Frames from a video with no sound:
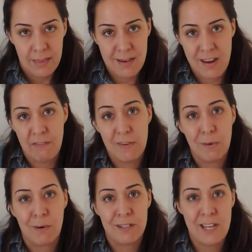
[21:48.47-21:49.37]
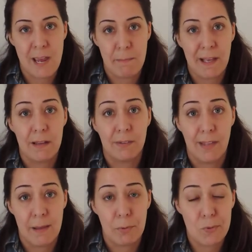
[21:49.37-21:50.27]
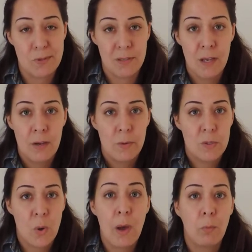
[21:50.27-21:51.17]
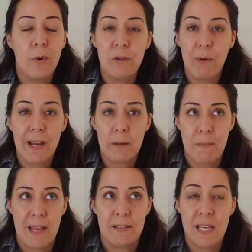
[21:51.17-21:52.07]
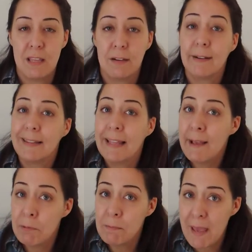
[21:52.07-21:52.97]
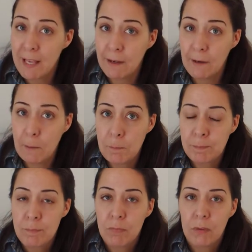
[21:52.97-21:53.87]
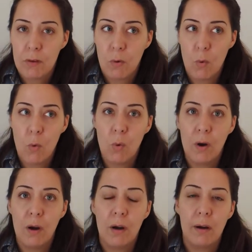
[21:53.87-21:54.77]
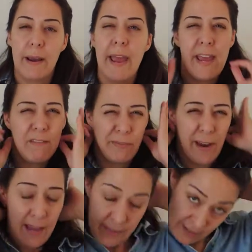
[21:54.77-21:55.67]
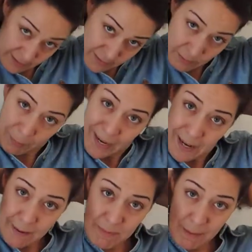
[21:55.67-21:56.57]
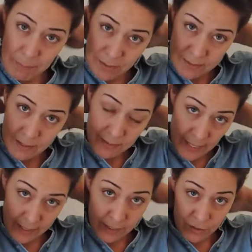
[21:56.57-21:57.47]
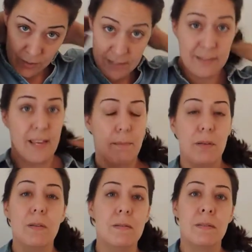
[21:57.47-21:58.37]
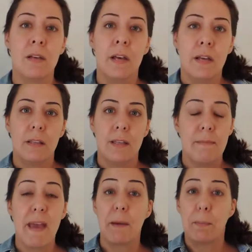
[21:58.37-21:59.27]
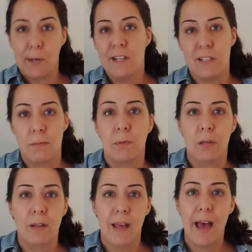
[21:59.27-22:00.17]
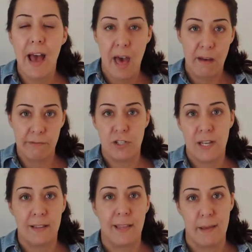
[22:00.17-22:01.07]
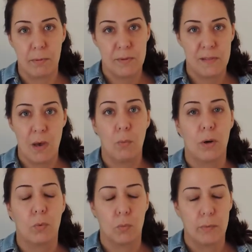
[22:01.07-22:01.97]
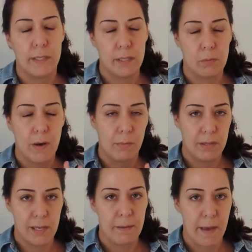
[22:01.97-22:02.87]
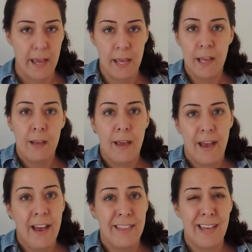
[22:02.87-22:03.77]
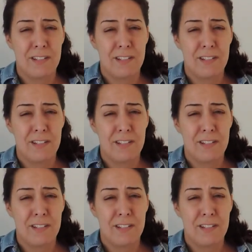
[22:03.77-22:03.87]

than if you are taping on labels. So I would recommend either a label maker or Avery, I think is the brand name that puts out like address labels. They make printable half sheet labels that work really well with eBay, and